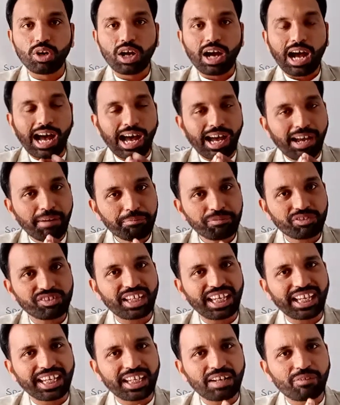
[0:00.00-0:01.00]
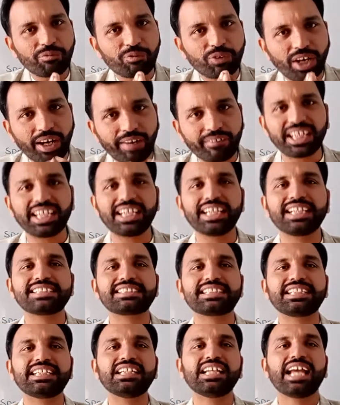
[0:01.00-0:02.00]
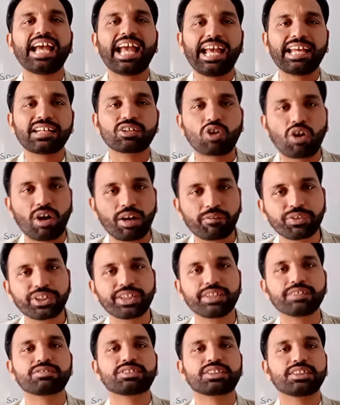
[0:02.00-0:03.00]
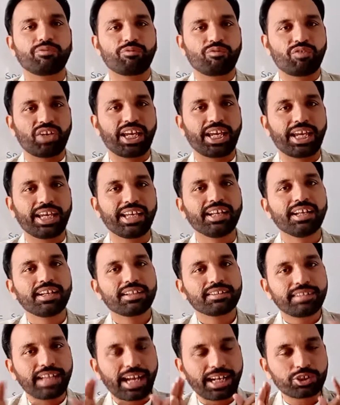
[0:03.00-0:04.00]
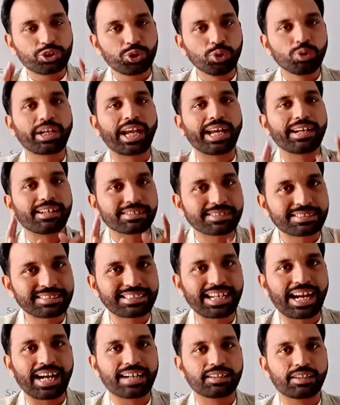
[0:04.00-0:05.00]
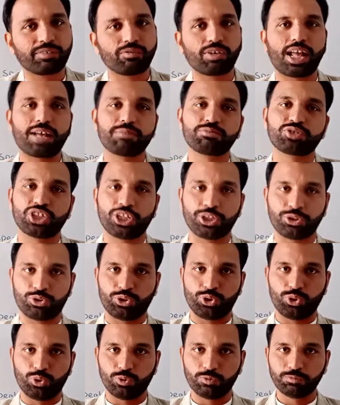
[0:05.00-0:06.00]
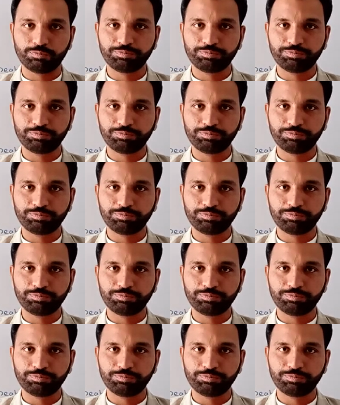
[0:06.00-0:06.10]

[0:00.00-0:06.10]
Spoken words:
I am saying in a very easy and convenient way that you can understand what I am saying to you.